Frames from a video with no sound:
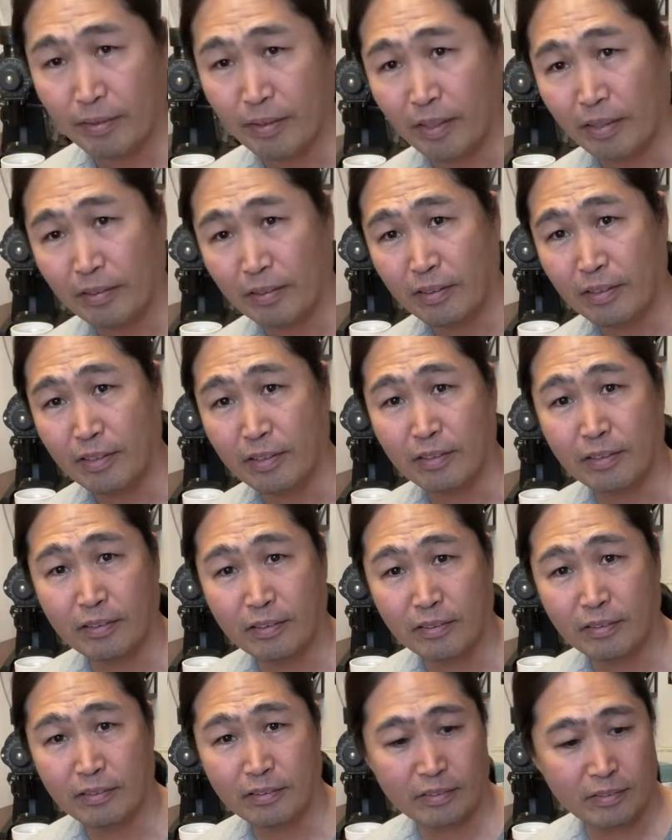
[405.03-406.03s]
I think it,
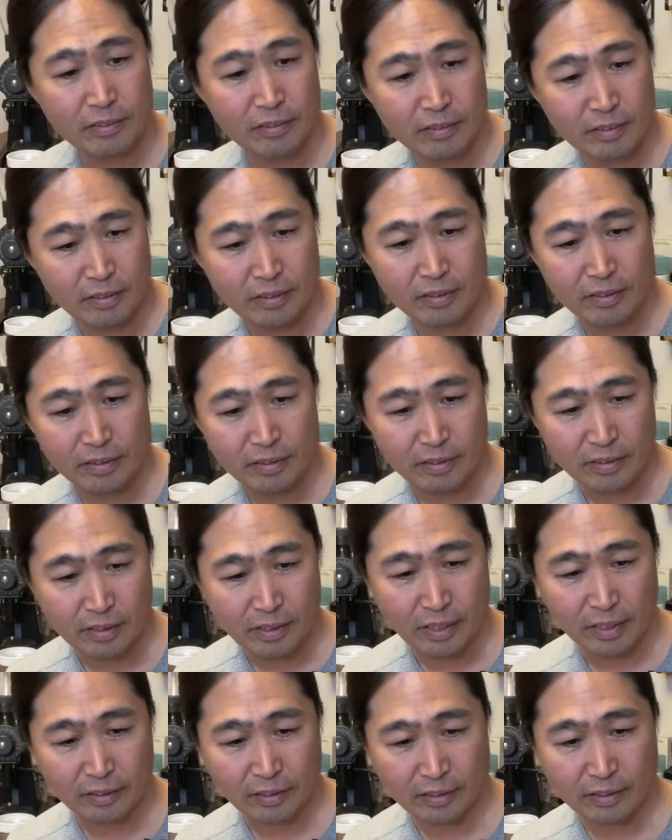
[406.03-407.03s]

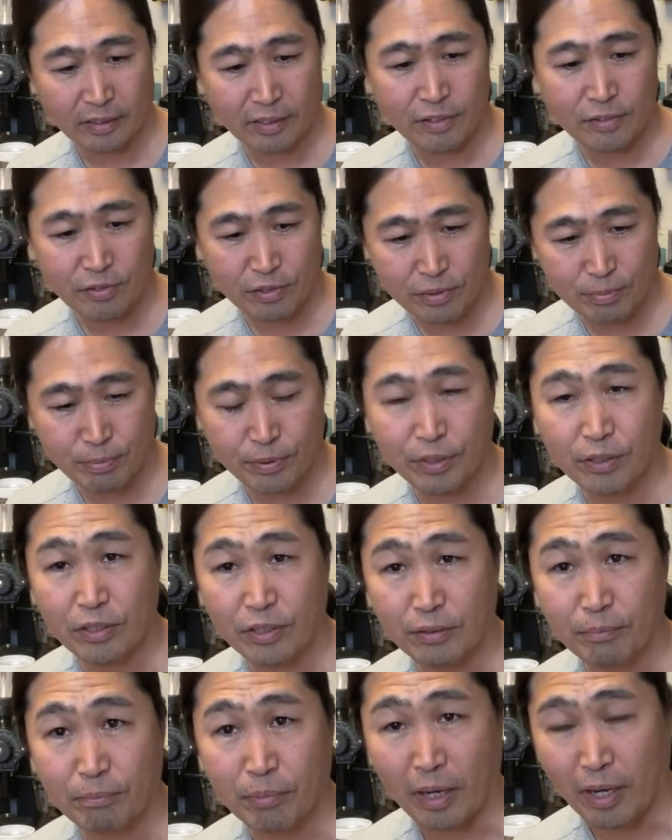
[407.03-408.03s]
I think this is pretty
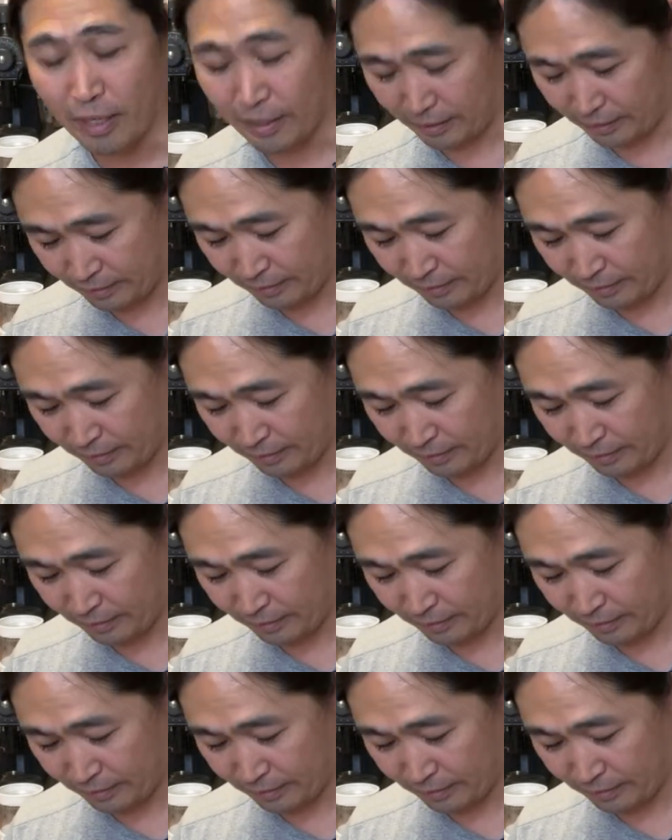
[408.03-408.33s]
good buy.